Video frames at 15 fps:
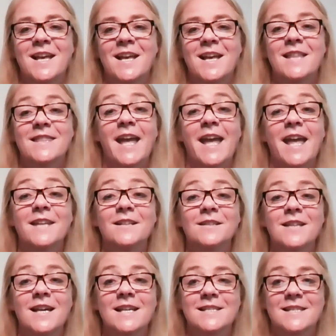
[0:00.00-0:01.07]
They
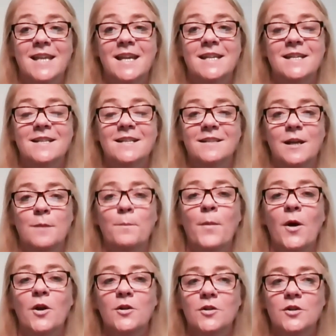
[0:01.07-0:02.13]
analyze data and
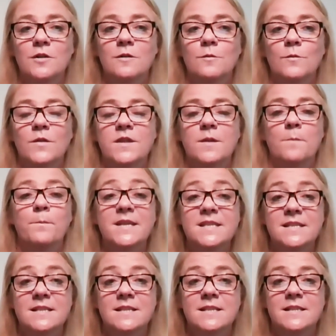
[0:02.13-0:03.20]
partner with the
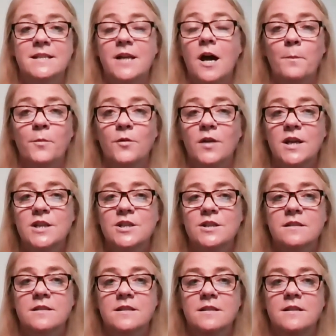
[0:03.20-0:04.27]
business and
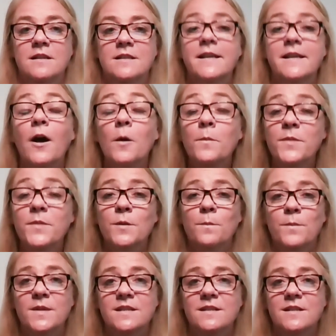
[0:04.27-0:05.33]
operations to help their
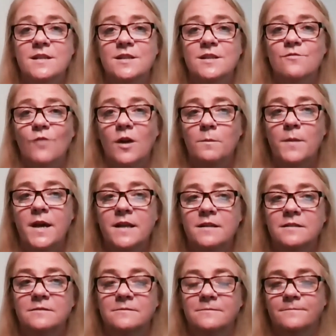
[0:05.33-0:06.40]
businesses run better.
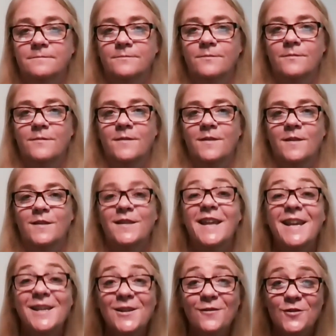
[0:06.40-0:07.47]

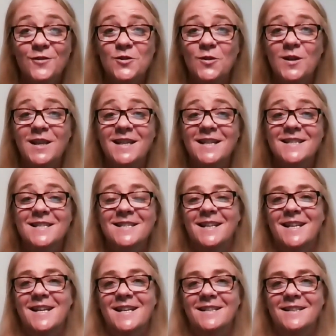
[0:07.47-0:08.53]
Thank you for joining us
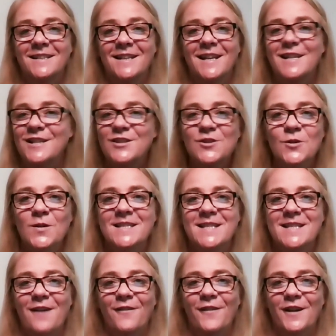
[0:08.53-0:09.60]
today and enjoy
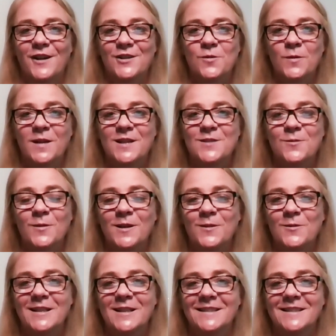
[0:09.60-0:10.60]
Sapphire 2021.